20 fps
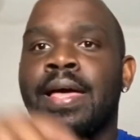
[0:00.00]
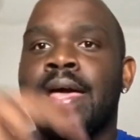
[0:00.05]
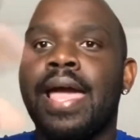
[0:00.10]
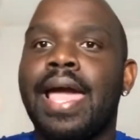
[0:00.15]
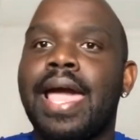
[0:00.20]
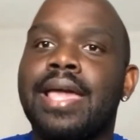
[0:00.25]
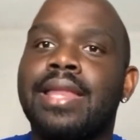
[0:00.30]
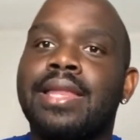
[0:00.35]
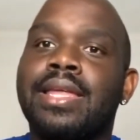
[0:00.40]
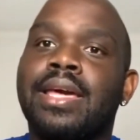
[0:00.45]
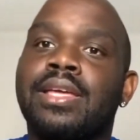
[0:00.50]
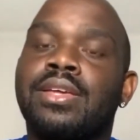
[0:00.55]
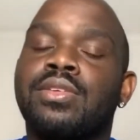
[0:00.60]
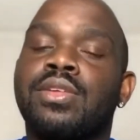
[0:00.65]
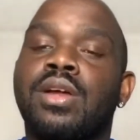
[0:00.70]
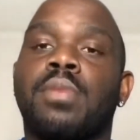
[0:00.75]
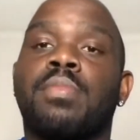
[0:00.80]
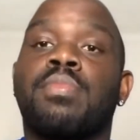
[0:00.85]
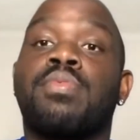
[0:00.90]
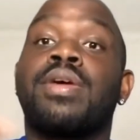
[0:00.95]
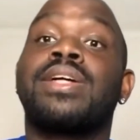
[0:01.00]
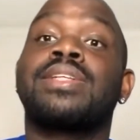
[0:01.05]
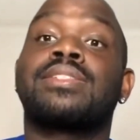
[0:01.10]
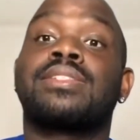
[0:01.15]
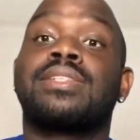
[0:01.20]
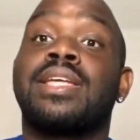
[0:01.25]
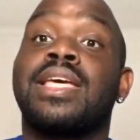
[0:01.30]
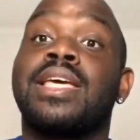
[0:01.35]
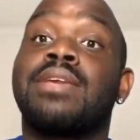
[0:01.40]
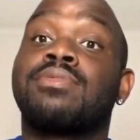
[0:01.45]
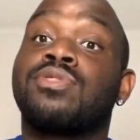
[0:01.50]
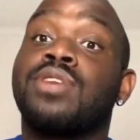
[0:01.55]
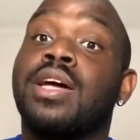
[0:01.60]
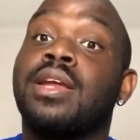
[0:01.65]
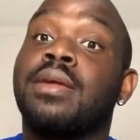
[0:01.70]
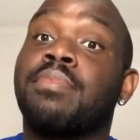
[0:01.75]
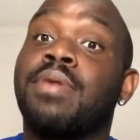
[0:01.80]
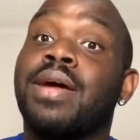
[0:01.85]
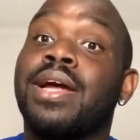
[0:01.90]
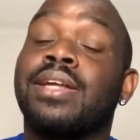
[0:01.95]
And then, Preston, he was trying
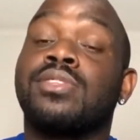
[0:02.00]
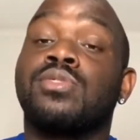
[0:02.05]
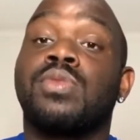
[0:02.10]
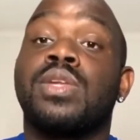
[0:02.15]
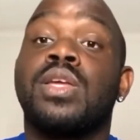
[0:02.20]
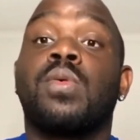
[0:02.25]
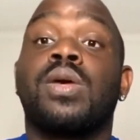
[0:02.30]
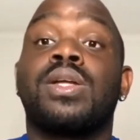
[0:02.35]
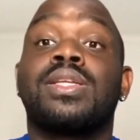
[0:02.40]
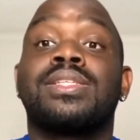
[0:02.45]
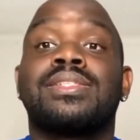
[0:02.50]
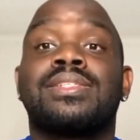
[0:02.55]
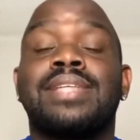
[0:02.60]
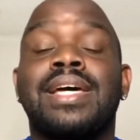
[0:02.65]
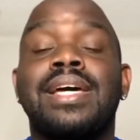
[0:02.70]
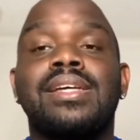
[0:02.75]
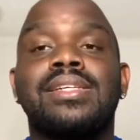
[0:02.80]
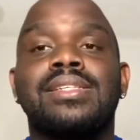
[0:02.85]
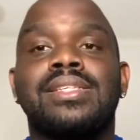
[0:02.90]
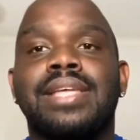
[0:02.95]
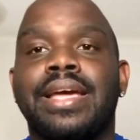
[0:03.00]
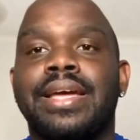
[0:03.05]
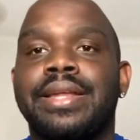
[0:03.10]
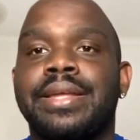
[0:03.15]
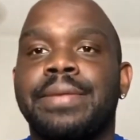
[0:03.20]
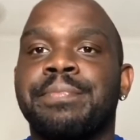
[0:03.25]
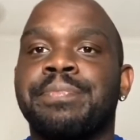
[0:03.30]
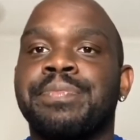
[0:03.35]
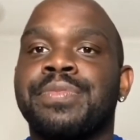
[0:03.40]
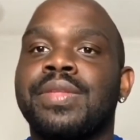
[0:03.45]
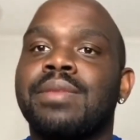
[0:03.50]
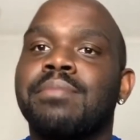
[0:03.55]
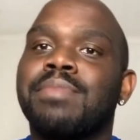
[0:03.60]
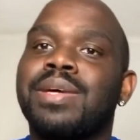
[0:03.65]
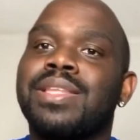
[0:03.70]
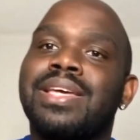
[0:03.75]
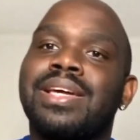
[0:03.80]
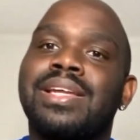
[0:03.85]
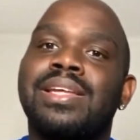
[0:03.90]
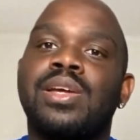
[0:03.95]
to practice what he wanted to say to Sandy,
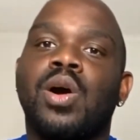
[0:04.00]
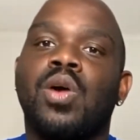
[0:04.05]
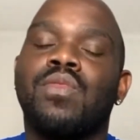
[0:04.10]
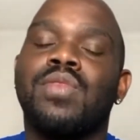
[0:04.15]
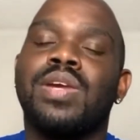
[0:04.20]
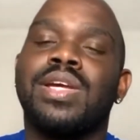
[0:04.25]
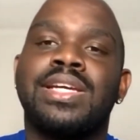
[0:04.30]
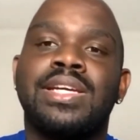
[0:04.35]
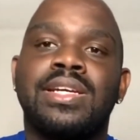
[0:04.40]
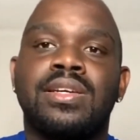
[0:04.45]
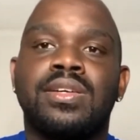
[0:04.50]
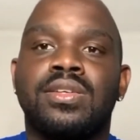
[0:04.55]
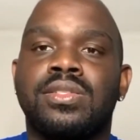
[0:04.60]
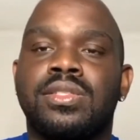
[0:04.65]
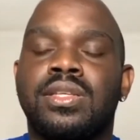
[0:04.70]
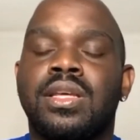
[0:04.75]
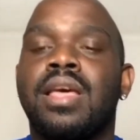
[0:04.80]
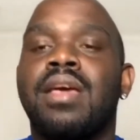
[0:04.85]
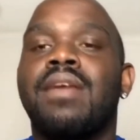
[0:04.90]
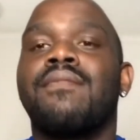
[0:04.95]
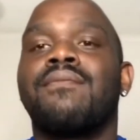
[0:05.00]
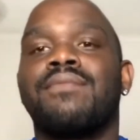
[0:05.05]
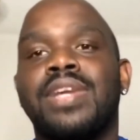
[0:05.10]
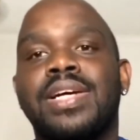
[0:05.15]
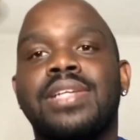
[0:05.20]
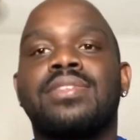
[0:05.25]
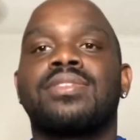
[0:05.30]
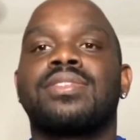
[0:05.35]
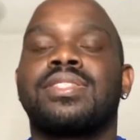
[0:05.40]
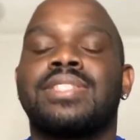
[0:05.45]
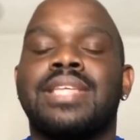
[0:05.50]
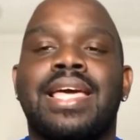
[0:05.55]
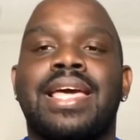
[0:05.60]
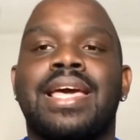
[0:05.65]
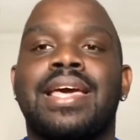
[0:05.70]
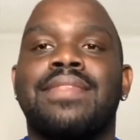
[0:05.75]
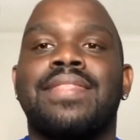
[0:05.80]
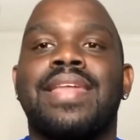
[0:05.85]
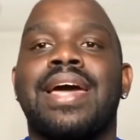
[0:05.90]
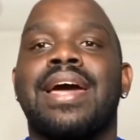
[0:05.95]
but then he overhears Victor
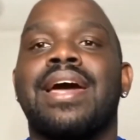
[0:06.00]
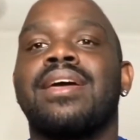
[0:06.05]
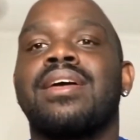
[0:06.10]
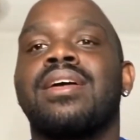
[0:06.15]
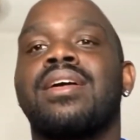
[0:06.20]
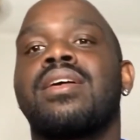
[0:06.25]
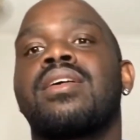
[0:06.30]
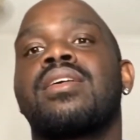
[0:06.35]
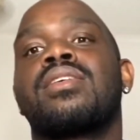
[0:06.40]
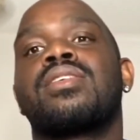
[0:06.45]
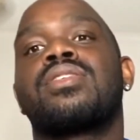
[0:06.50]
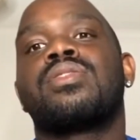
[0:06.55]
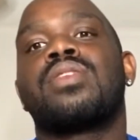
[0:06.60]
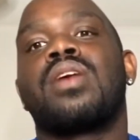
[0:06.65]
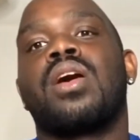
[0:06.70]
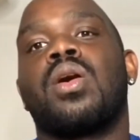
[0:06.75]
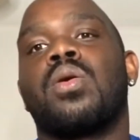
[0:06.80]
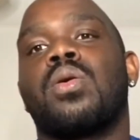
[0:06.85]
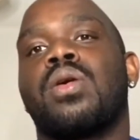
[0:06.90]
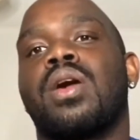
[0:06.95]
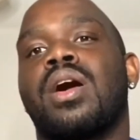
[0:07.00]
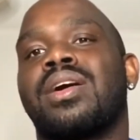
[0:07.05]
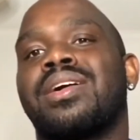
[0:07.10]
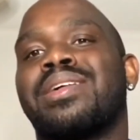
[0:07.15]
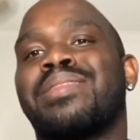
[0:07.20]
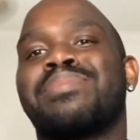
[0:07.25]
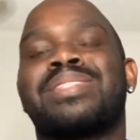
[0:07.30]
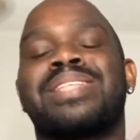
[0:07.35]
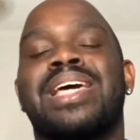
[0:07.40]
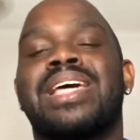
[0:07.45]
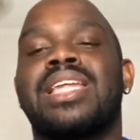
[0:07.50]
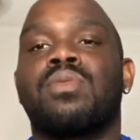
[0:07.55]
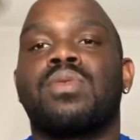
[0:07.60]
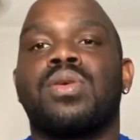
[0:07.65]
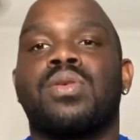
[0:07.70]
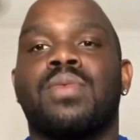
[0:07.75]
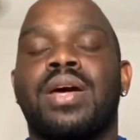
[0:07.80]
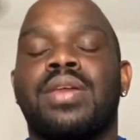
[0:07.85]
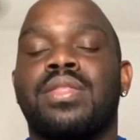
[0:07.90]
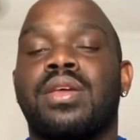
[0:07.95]
saying that, Sandy
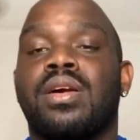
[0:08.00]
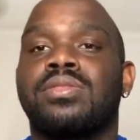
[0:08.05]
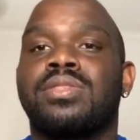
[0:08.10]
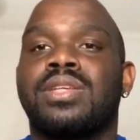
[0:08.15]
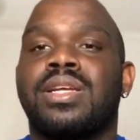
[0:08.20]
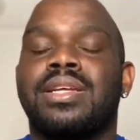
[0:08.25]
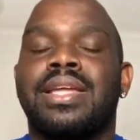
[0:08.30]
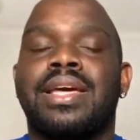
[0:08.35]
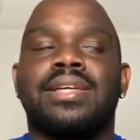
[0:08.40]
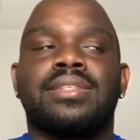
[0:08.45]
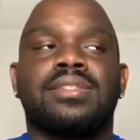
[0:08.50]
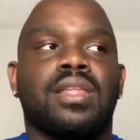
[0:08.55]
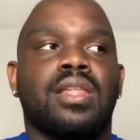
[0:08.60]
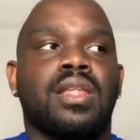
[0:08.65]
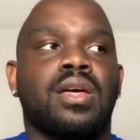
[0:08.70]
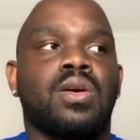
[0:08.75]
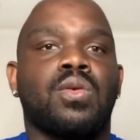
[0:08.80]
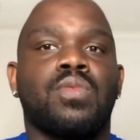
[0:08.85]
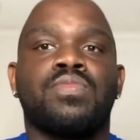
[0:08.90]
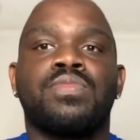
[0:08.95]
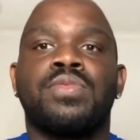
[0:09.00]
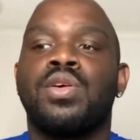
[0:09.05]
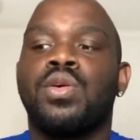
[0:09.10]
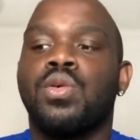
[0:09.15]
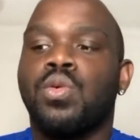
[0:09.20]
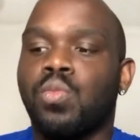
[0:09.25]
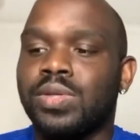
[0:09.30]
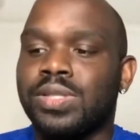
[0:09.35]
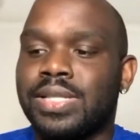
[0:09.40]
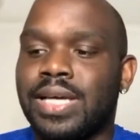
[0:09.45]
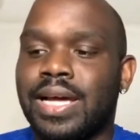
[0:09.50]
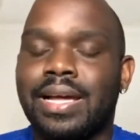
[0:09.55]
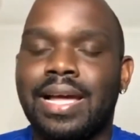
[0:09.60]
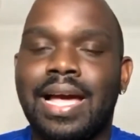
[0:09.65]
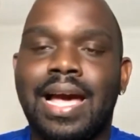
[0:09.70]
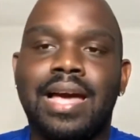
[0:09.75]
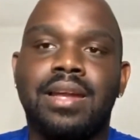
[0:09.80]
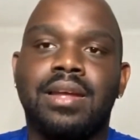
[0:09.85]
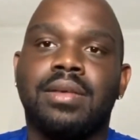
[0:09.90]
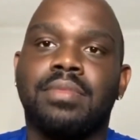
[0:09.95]
would rather go to the dance alone, which that
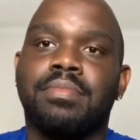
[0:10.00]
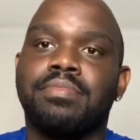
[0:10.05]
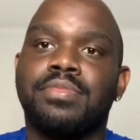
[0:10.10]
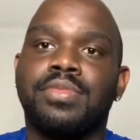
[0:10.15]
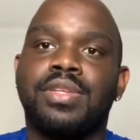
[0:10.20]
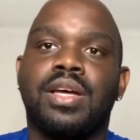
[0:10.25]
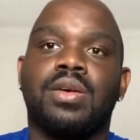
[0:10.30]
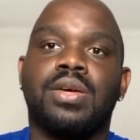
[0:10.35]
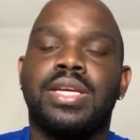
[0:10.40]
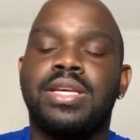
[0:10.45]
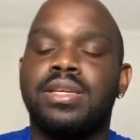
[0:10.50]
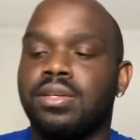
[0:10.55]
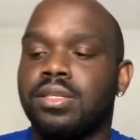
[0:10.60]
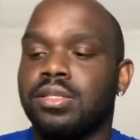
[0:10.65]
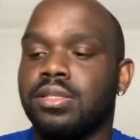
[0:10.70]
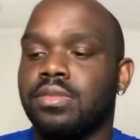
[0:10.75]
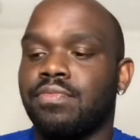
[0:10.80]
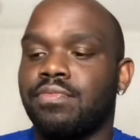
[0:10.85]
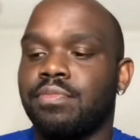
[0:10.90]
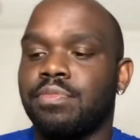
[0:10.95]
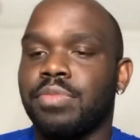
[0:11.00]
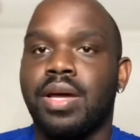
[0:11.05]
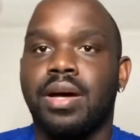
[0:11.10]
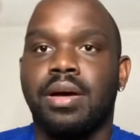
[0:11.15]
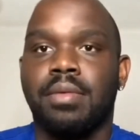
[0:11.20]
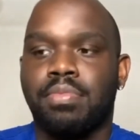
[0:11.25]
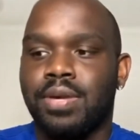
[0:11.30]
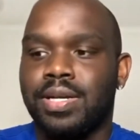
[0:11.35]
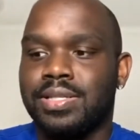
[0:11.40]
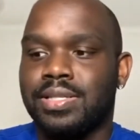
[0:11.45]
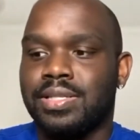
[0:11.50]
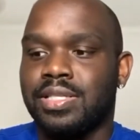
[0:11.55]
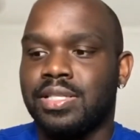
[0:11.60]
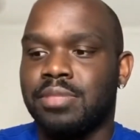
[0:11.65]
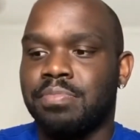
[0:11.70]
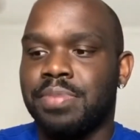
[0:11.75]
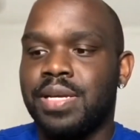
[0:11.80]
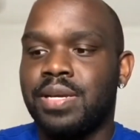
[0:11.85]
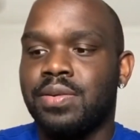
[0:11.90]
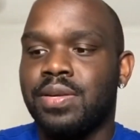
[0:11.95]
kind of, kills Preston's
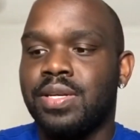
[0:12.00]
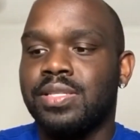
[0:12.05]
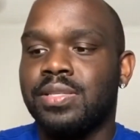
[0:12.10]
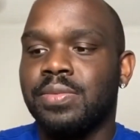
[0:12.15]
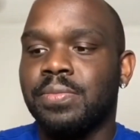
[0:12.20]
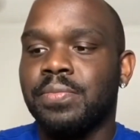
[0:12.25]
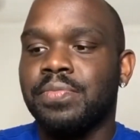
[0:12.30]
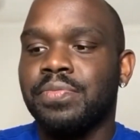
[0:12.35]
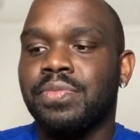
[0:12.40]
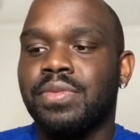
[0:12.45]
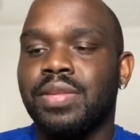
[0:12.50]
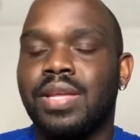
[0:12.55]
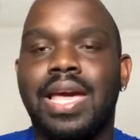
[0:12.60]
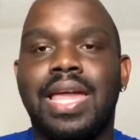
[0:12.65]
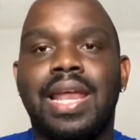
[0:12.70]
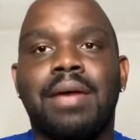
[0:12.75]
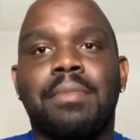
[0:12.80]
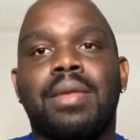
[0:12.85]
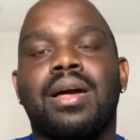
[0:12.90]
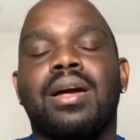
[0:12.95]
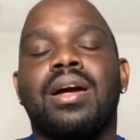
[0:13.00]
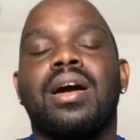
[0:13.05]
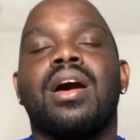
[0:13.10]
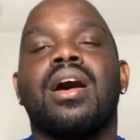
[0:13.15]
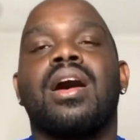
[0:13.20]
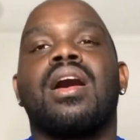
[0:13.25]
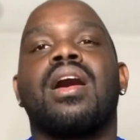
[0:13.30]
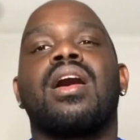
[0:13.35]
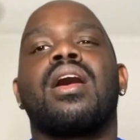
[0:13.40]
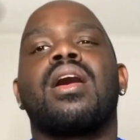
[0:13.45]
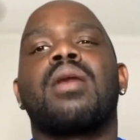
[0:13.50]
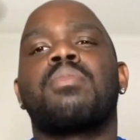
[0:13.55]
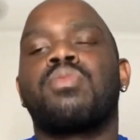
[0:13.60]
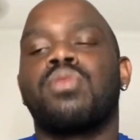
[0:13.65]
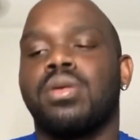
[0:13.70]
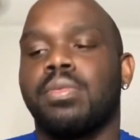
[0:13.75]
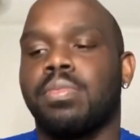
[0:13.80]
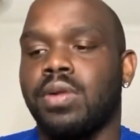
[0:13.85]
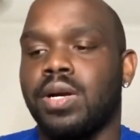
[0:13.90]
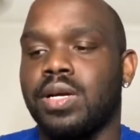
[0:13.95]
spirits. And I'm like, aw,
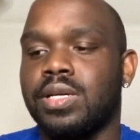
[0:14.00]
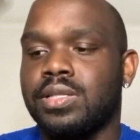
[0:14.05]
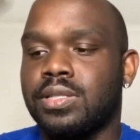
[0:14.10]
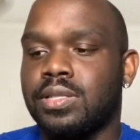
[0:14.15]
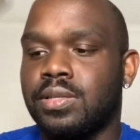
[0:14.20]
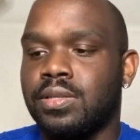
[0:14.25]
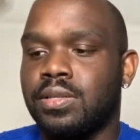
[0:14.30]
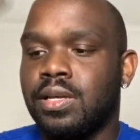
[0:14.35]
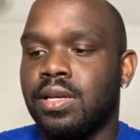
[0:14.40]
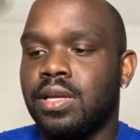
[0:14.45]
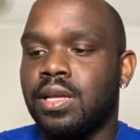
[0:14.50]
poor Preston.